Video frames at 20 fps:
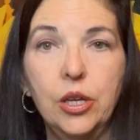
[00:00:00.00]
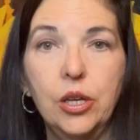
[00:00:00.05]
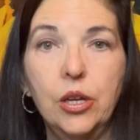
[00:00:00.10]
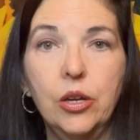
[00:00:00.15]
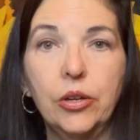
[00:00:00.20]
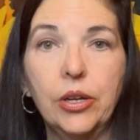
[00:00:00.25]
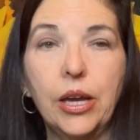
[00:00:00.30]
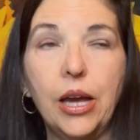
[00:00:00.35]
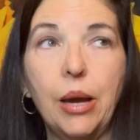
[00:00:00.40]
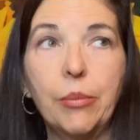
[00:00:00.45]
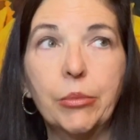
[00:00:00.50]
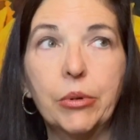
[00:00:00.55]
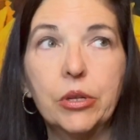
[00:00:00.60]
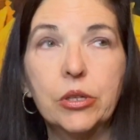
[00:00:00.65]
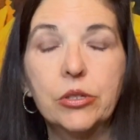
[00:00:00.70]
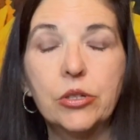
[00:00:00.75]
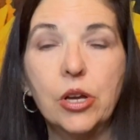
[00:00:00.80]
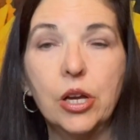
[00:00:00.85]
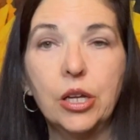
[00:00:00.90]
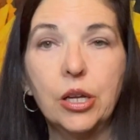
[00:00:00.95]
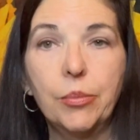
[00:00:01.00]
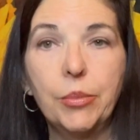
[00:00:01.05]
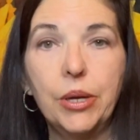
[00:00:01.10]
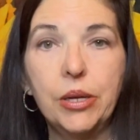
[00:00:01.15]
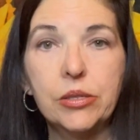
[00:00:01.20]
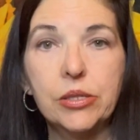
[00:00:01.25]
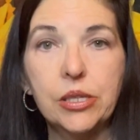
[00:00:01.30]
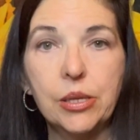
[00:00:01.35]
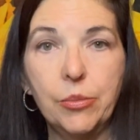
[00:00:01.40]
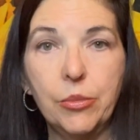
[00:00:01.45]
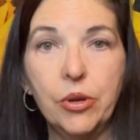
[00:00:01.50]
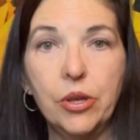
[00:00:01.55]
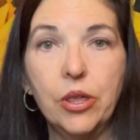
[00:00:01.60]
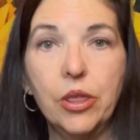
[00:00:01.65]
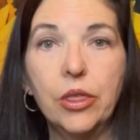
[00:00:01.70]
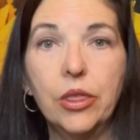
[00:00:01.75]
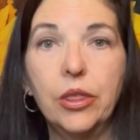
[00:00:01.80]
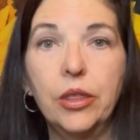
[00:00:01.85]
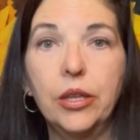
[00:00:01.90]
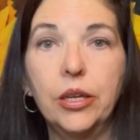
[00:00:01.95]
Okay, I'm going to talk about some of
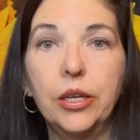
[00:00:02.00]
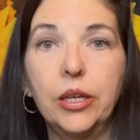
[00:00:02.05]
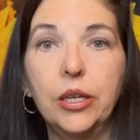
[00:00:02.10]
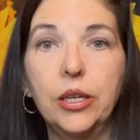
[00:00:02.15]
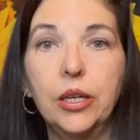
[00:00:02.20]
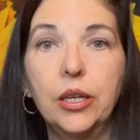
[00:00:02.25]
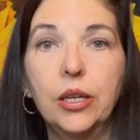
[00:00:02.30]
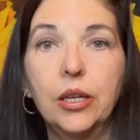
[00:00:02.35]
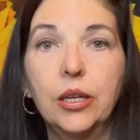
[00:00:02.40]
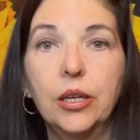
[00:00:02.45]
the